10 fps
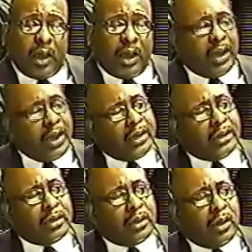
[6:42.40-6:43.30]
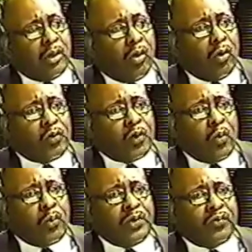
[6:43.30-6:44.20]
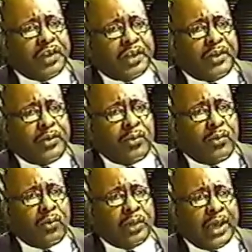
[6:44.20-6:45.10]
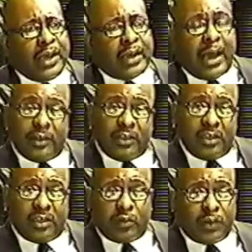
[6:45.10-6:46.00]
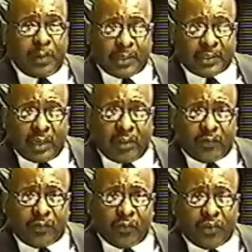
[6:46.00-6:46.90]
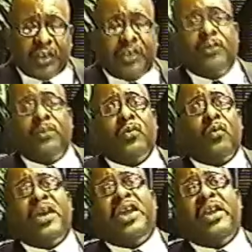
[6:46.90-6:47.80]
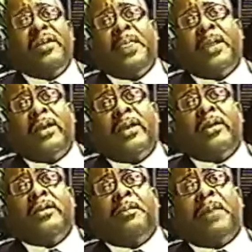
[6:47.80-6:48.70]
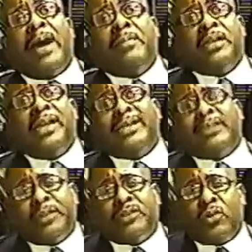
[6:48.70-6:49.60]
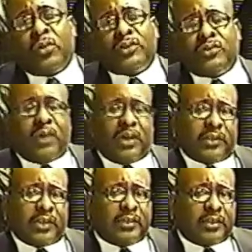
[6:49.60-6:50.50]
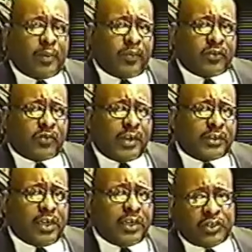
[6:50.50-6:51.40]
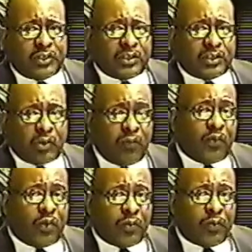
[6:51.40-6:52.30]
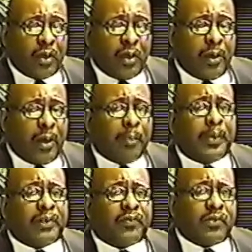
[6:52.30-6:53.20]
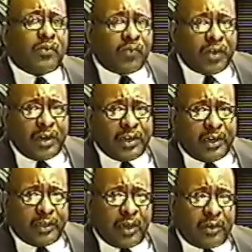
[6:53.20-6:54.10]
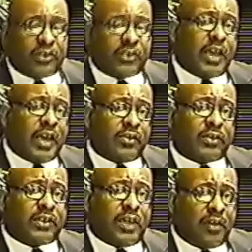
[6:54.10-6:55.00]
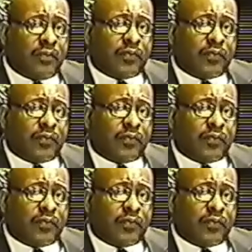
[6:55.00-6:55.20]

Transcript: And although we ridicule, and including myself, ridicule the way the Bible has been taught to us and some of the translations and so forth, but if you really understand yourself